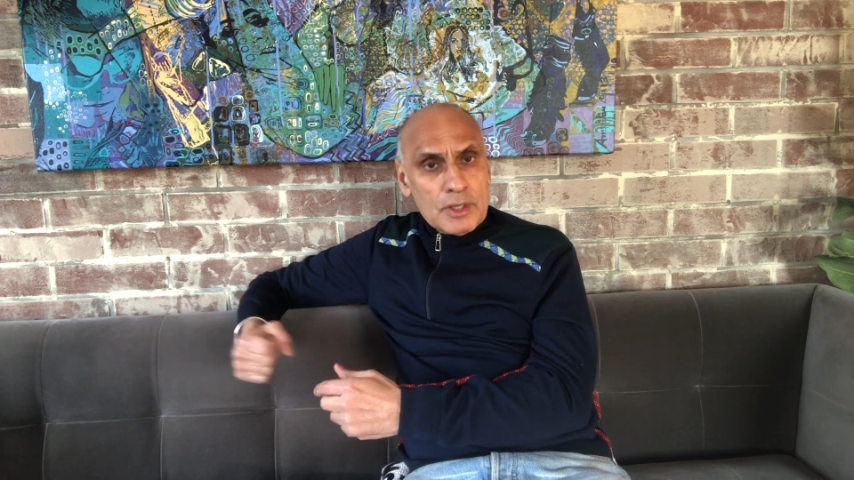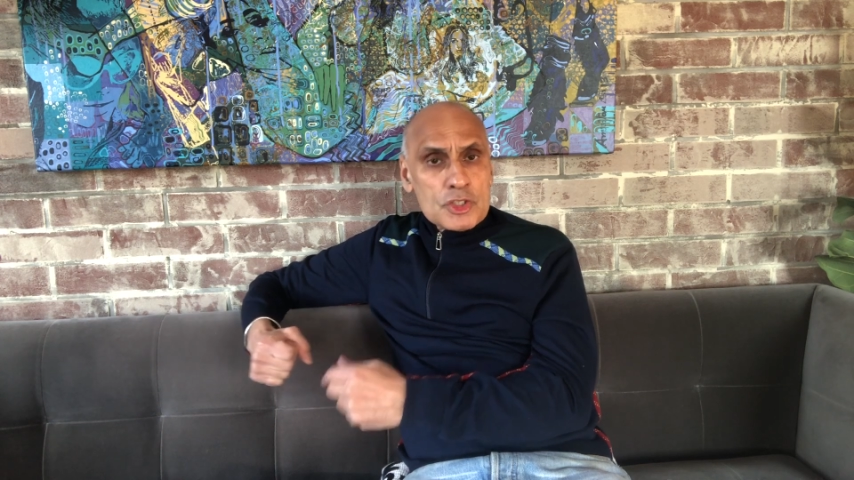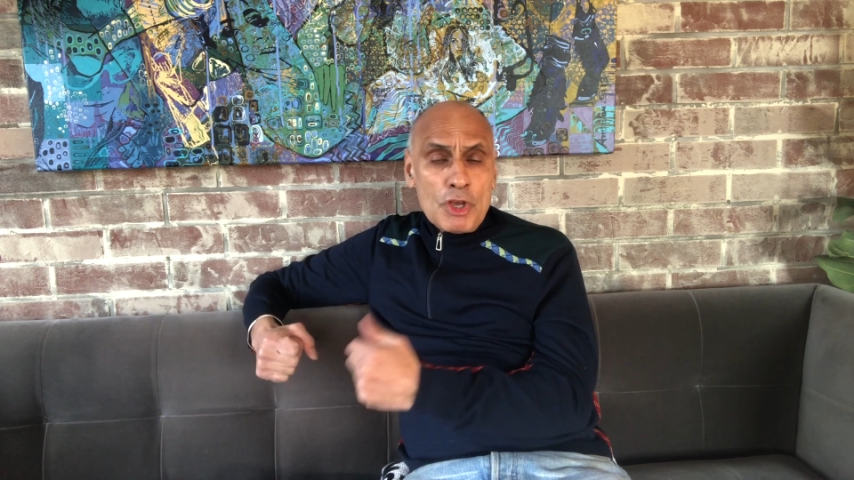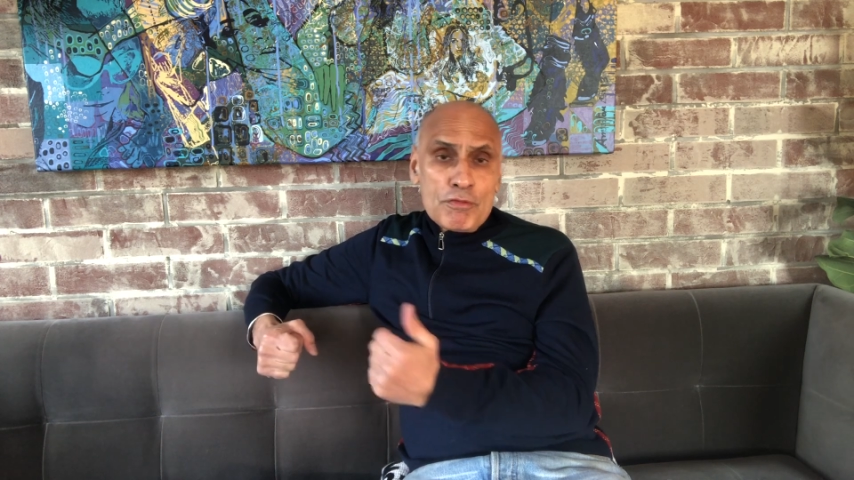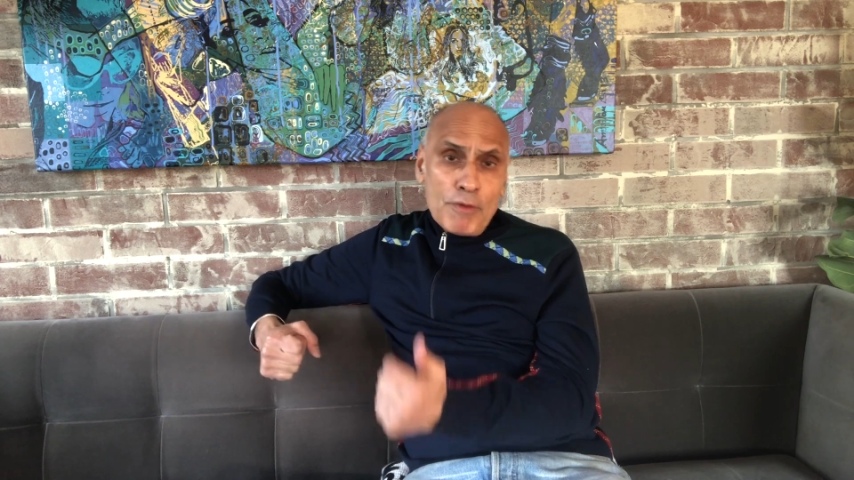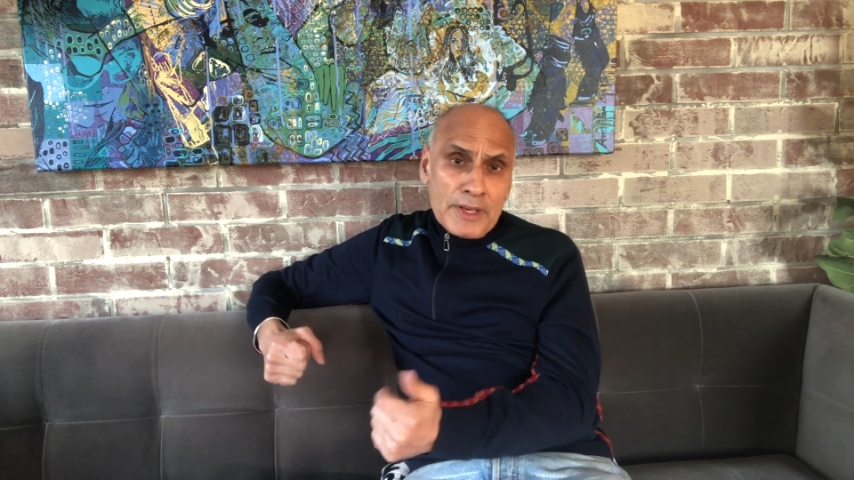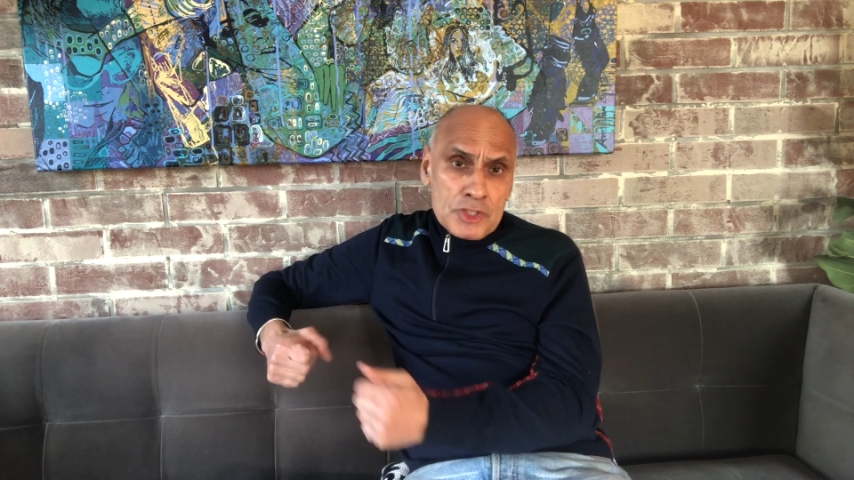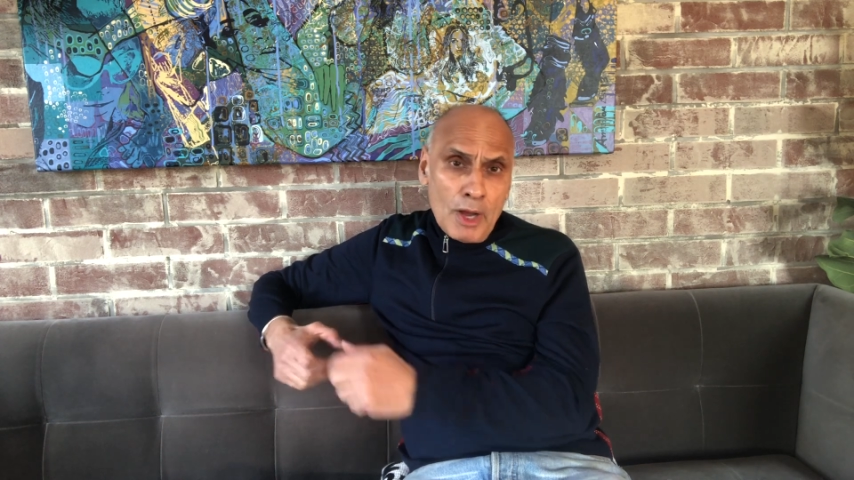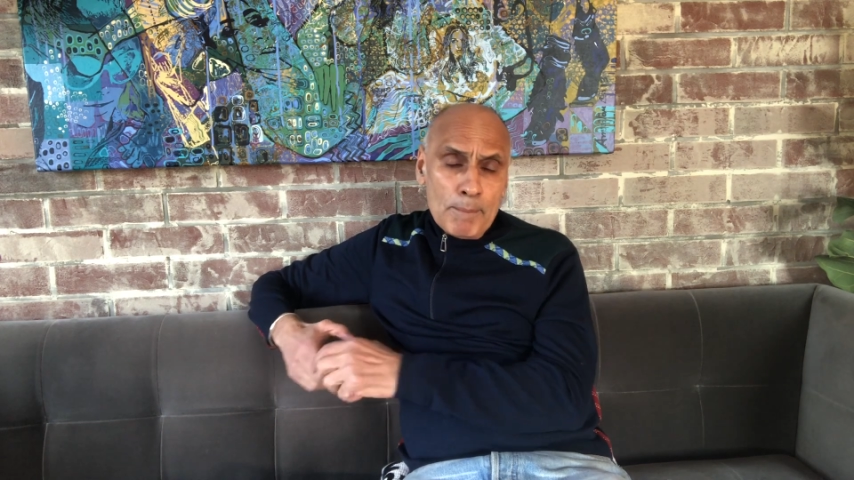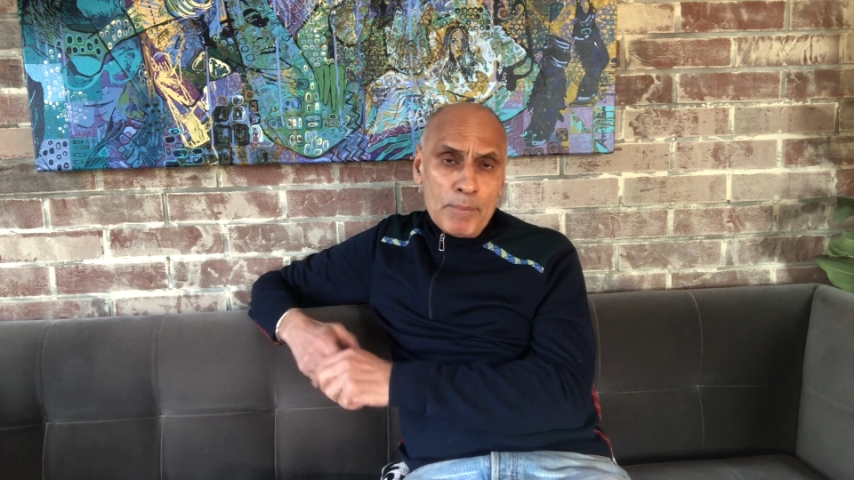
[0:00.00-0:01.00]
So, for
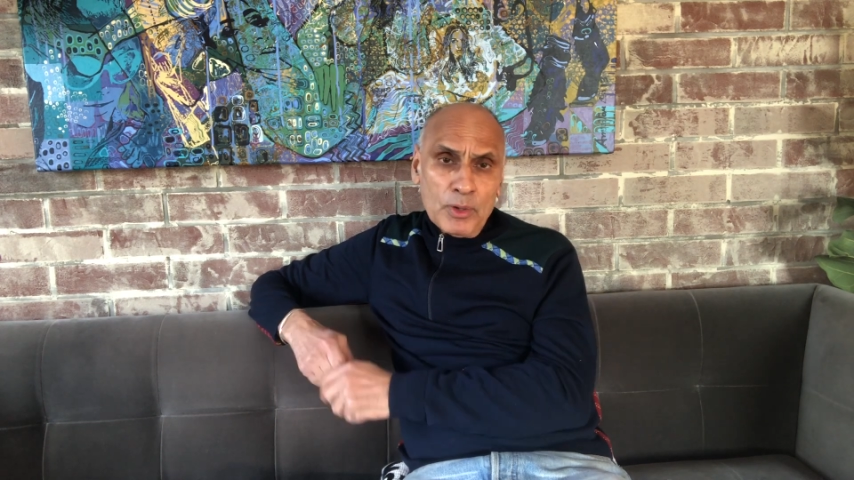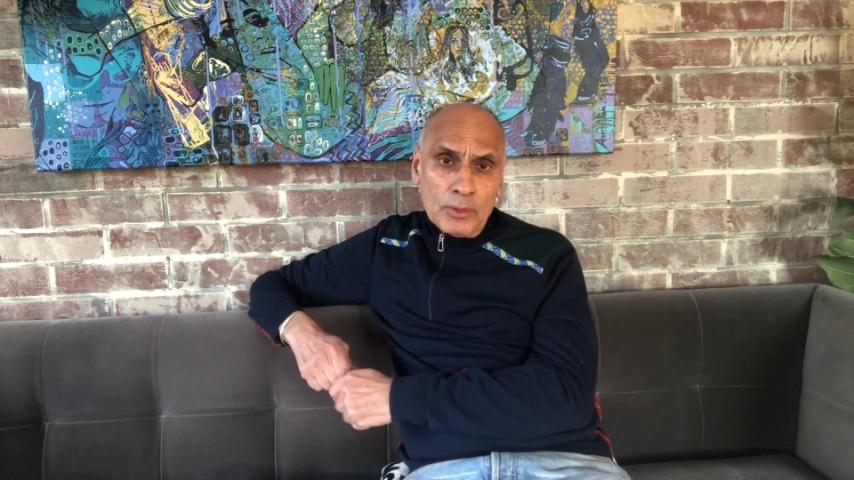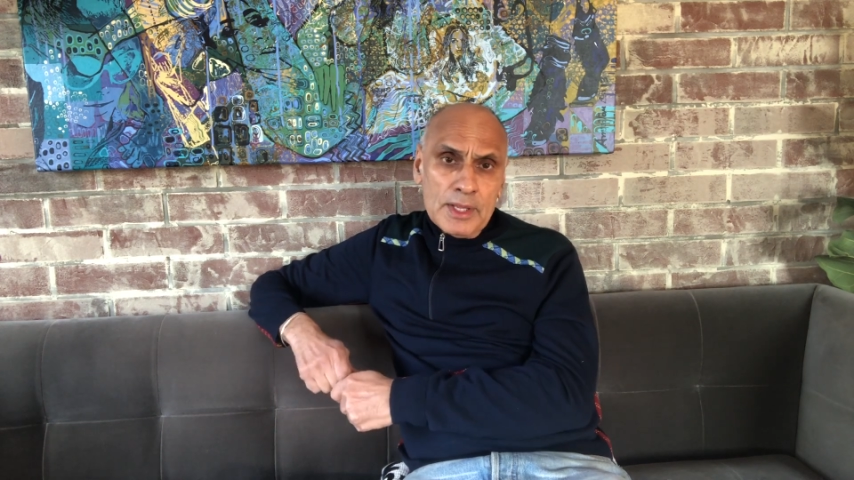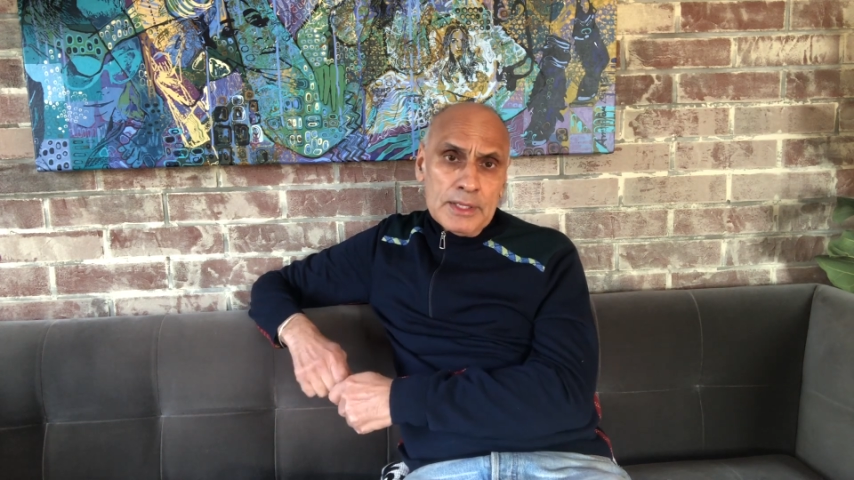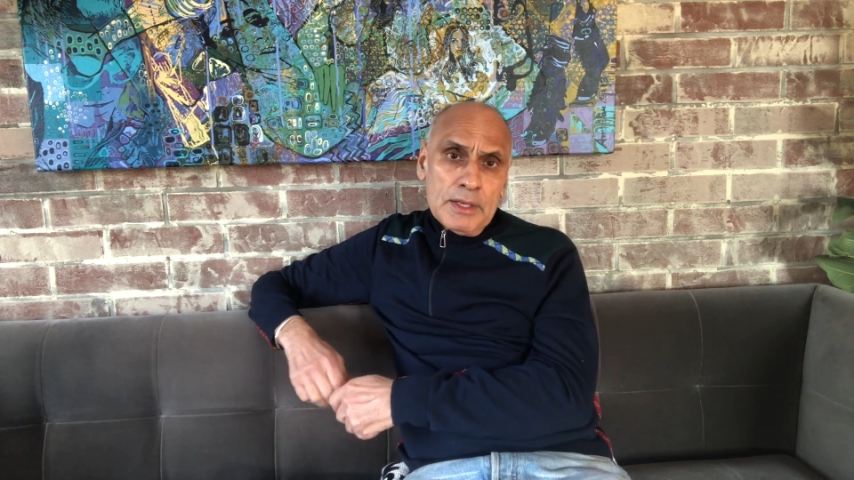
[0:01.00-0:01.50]
example,